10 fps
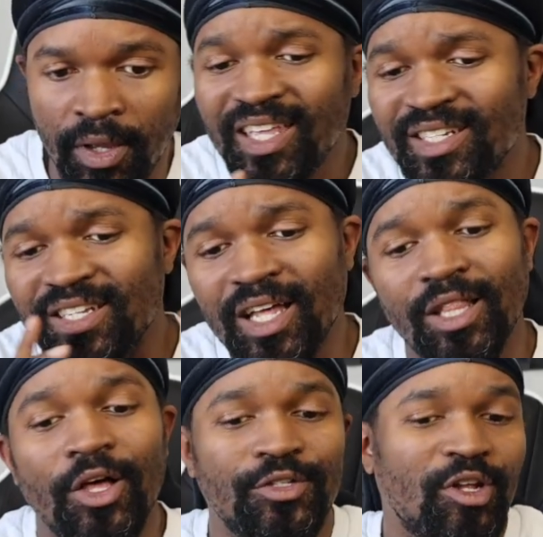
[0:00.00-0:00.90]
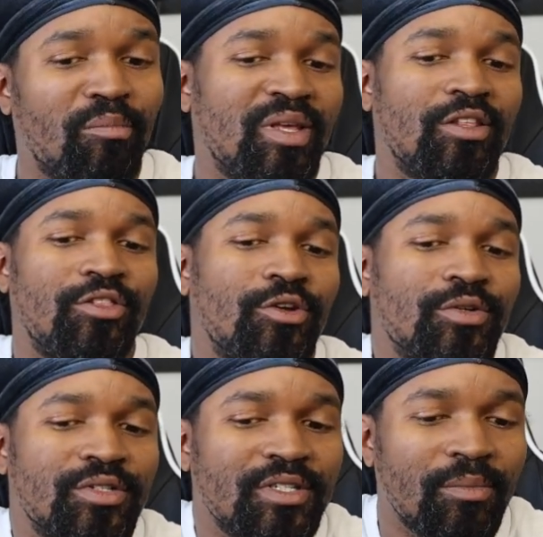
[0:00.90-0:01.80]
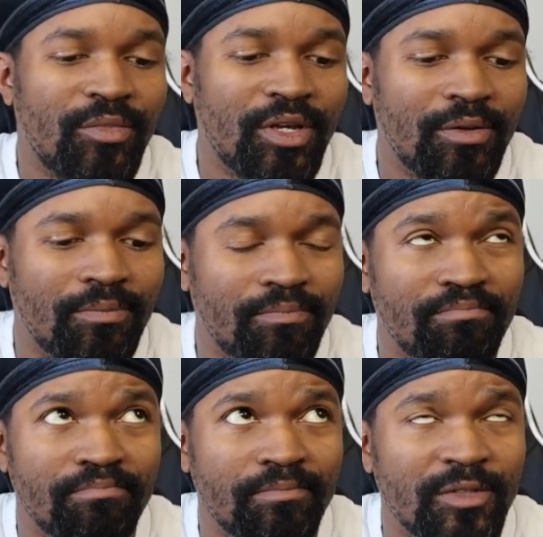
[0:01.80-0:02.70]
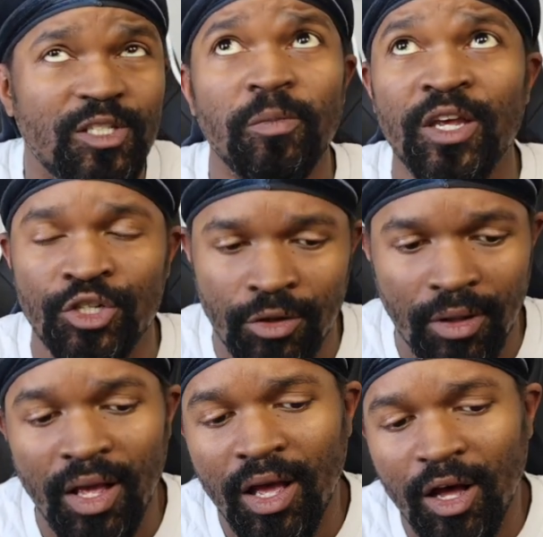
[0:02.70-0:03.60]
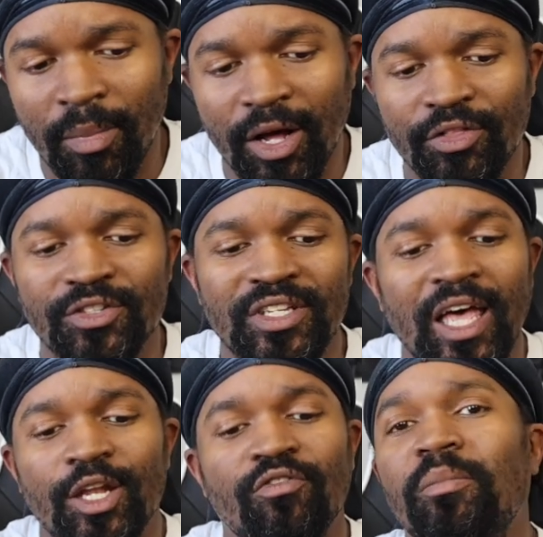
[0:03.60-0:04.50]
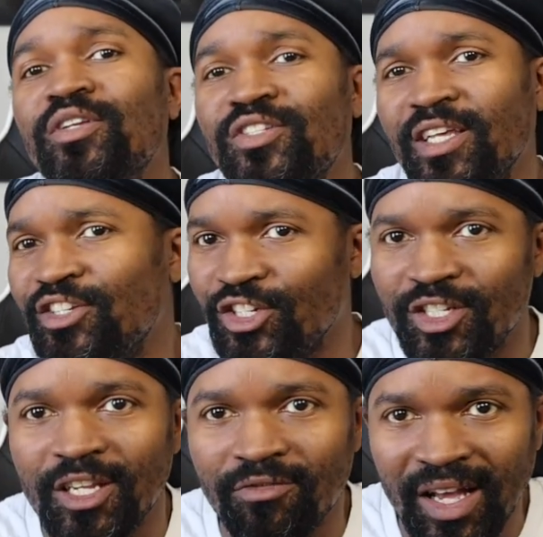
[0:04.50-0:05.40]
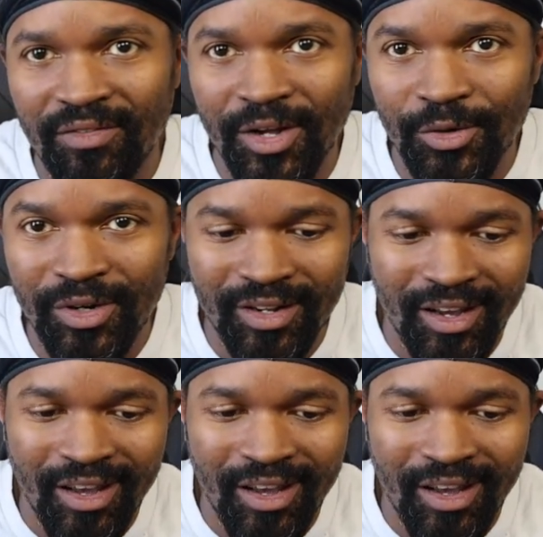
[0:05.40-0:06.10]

It is not lost on me that there is something special about the sound of a Mustang GT500,